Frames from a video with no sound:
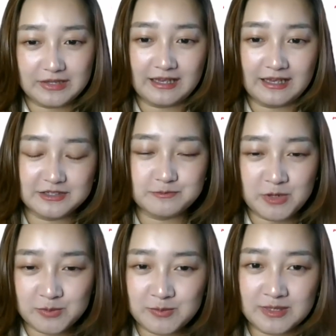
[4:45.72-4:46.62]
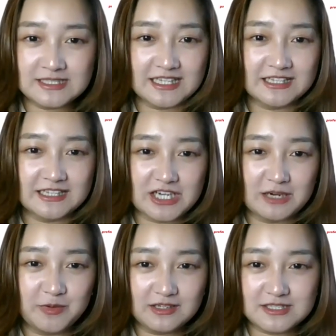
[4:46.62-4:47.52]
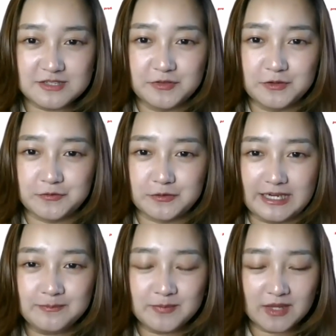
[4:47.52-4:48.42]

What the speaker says: at the moment in the chat box. Feel free.